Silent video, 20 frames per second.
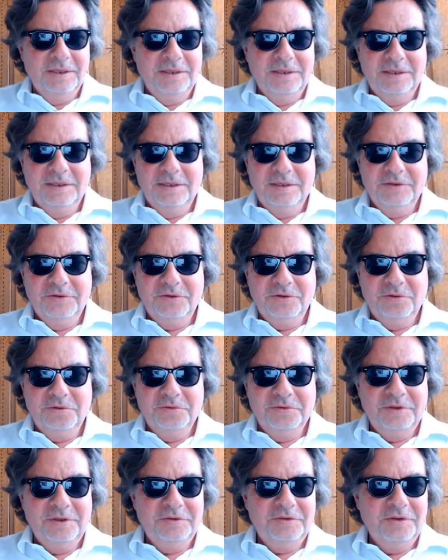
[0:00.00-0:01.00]
So
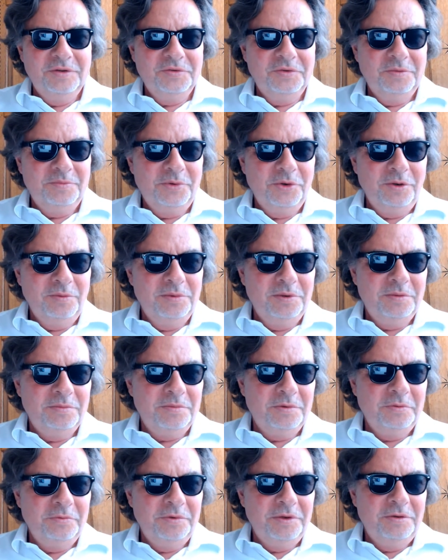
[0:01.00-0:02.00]
this is the
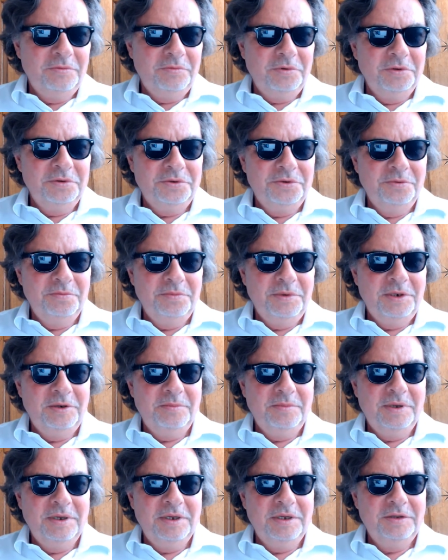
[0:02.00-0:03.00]
problem. We want to
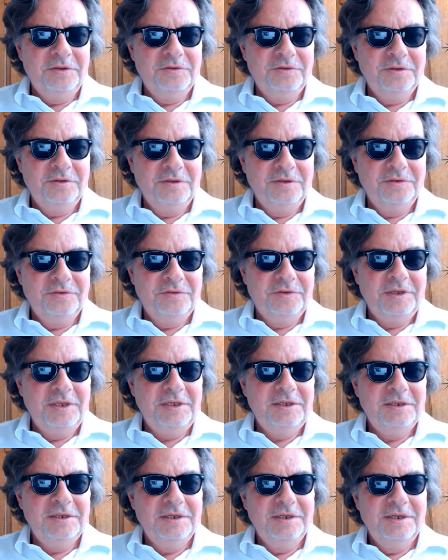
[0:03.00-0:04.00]
minimize
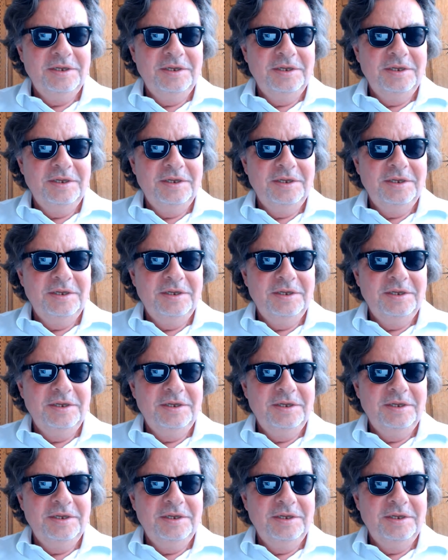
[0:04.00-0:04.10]
C,